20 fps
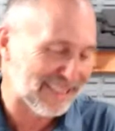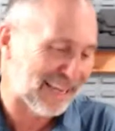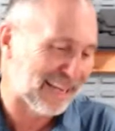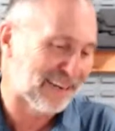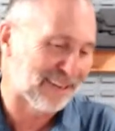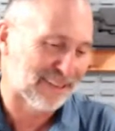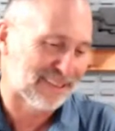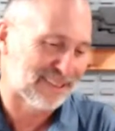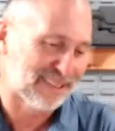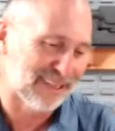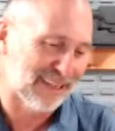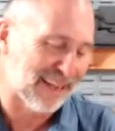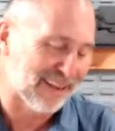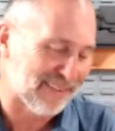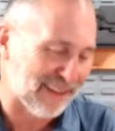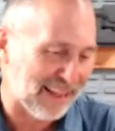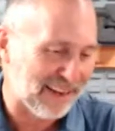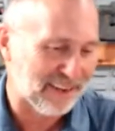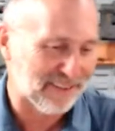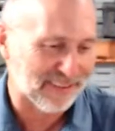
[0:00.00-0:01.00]
at the
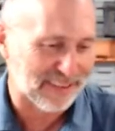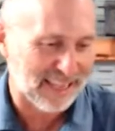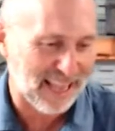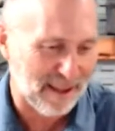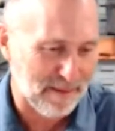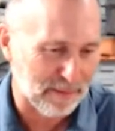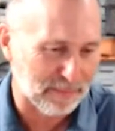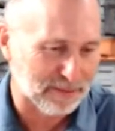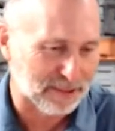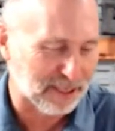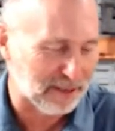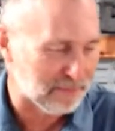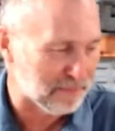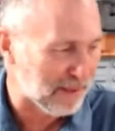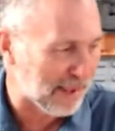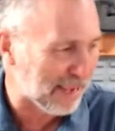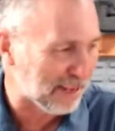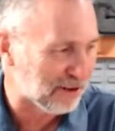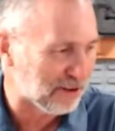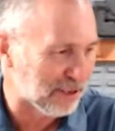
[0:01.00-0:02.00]
end of it came up and said,
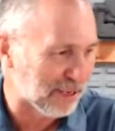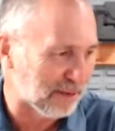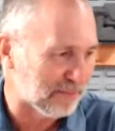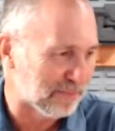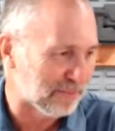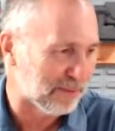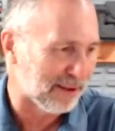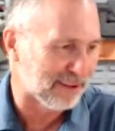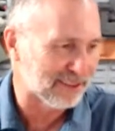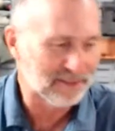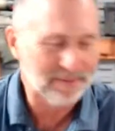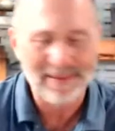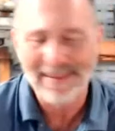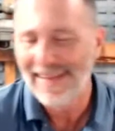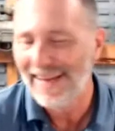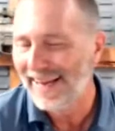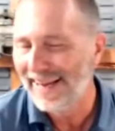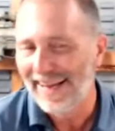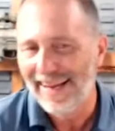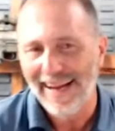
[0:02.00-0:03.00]
"Man, you got balls." But
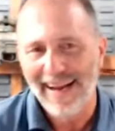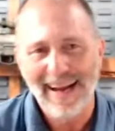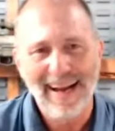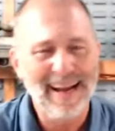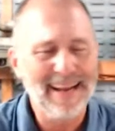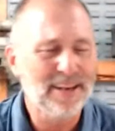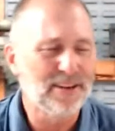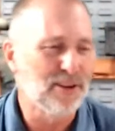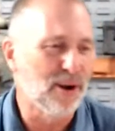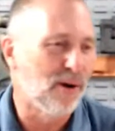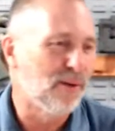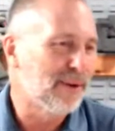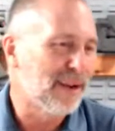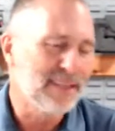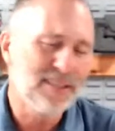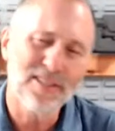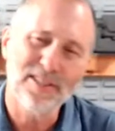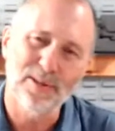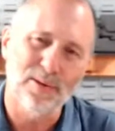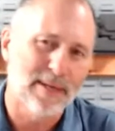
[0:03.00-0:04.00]
I
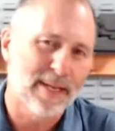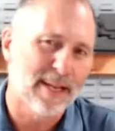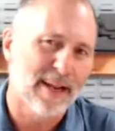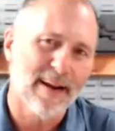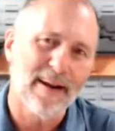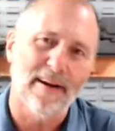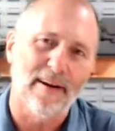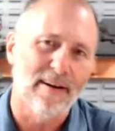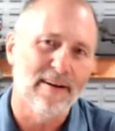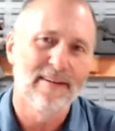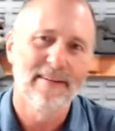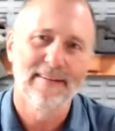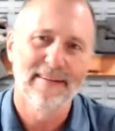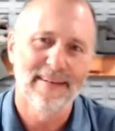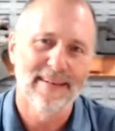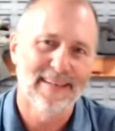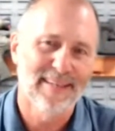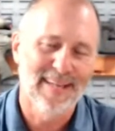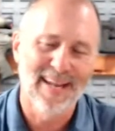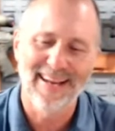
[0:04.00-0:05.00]
just don't care.
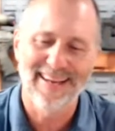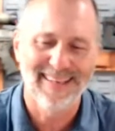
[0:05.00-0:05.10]
It's